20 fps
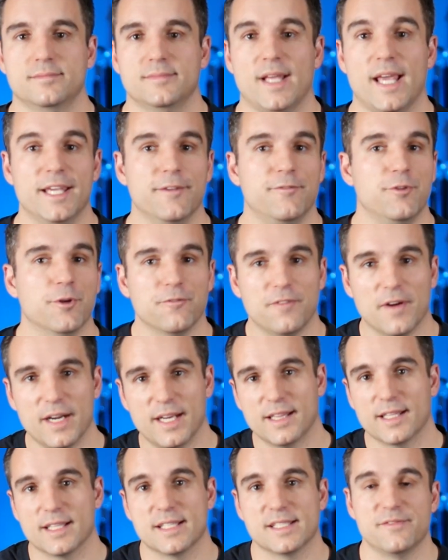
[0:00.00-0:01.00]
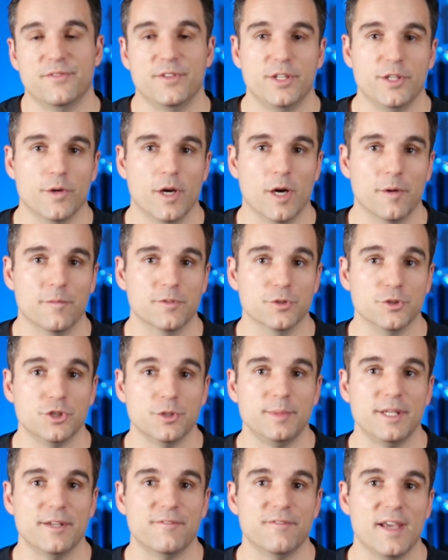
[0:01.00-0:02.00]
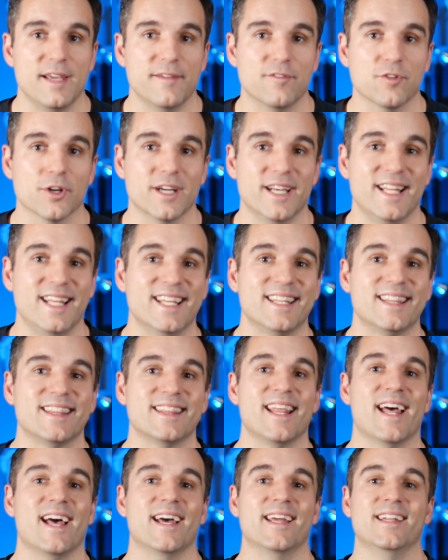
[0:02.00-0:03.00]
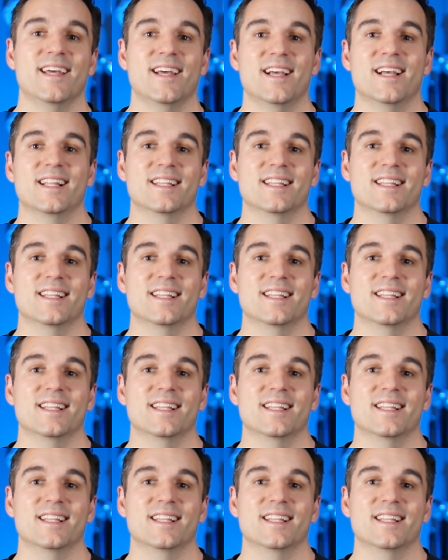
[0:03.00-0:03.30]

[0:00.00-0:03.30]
Hey, if you're finding this video helpful, do me a favor and hit that